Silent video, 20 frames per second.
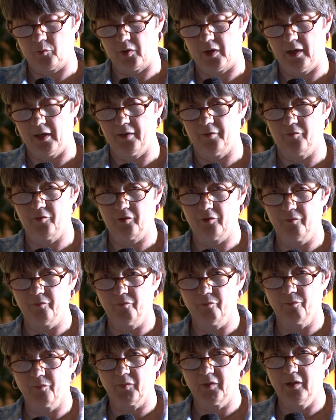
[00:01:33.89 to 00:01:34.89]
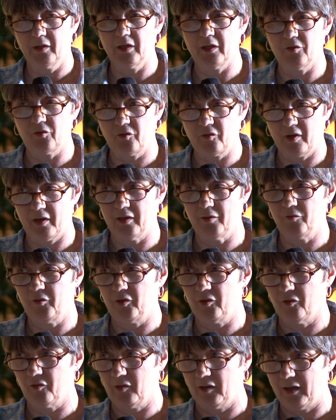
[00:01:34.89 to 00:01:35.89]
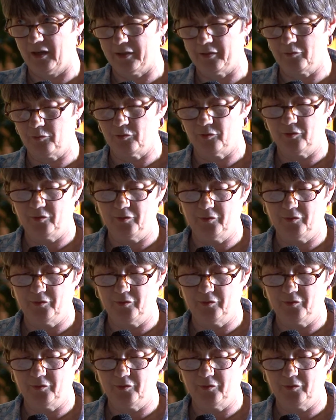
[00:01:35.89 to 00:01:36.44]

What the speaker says: arrived. He saved his life.